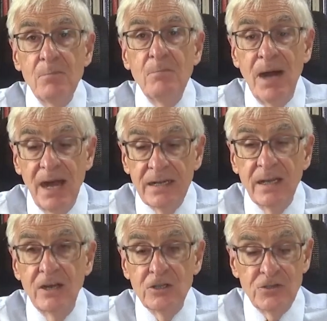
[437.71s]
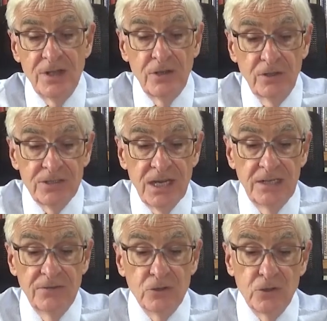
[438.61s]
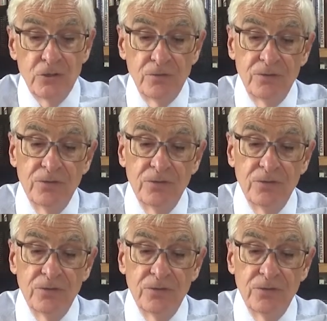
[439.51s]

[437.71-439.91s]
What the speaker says: by and large, they're not telling the truth.